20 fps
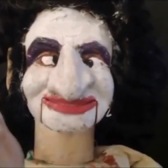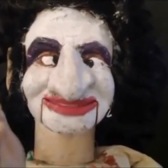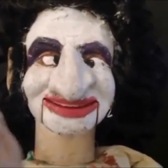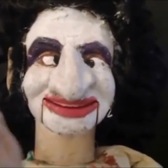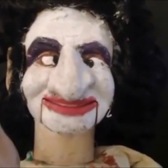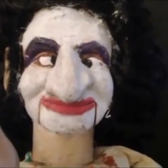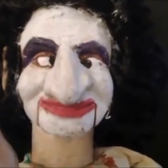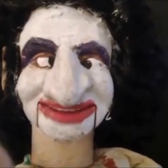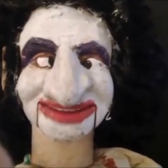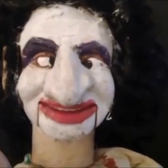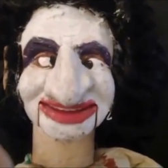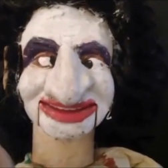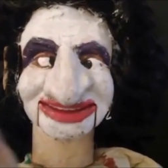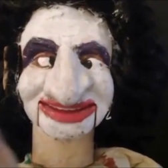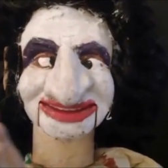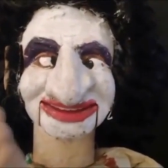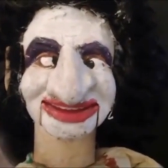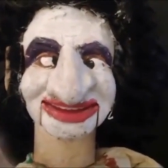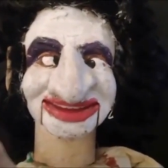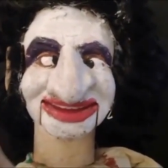over here to
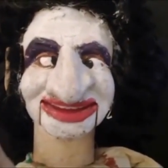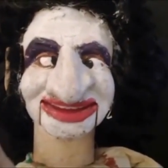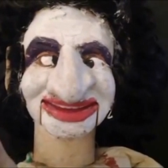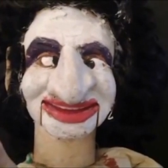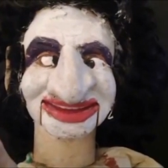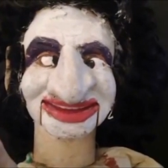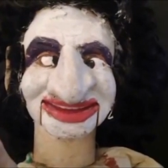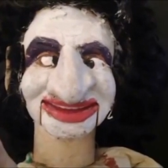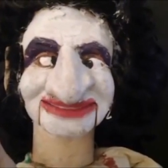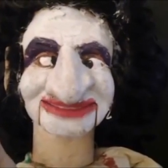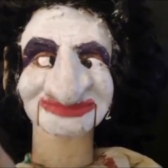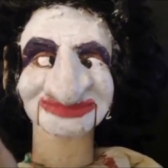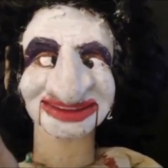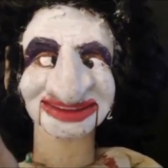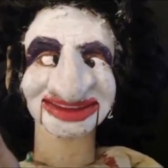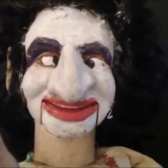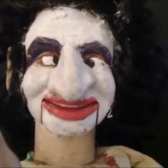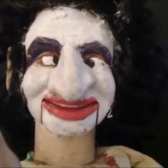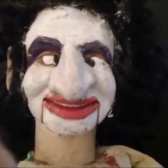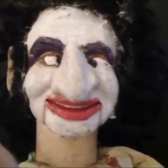my PayPal
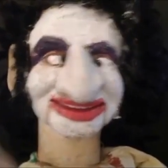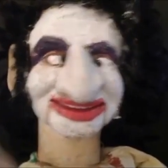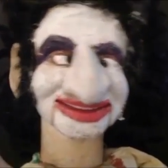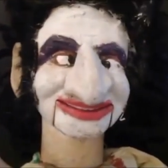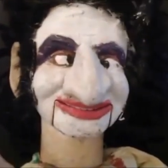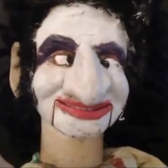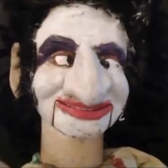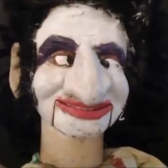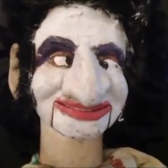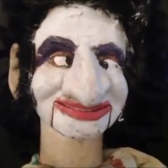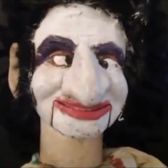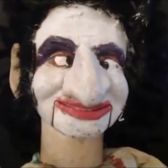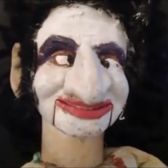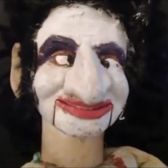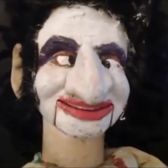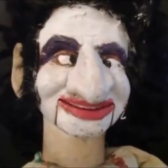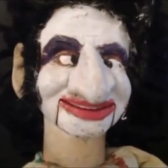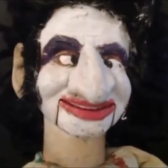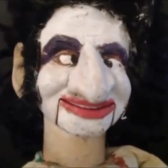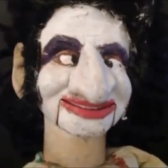and leave a little
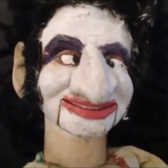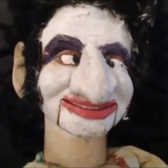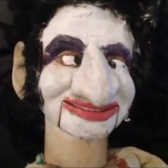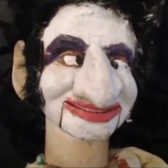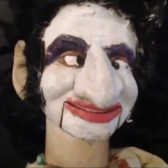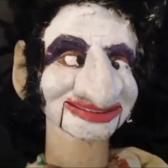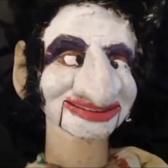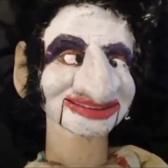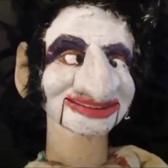something.